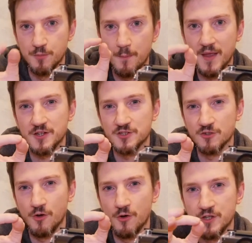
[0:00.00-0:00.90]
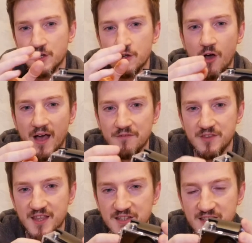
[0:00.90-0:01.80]
but make sure you're not
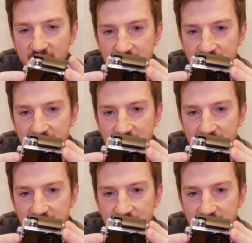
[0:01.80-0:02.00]
having this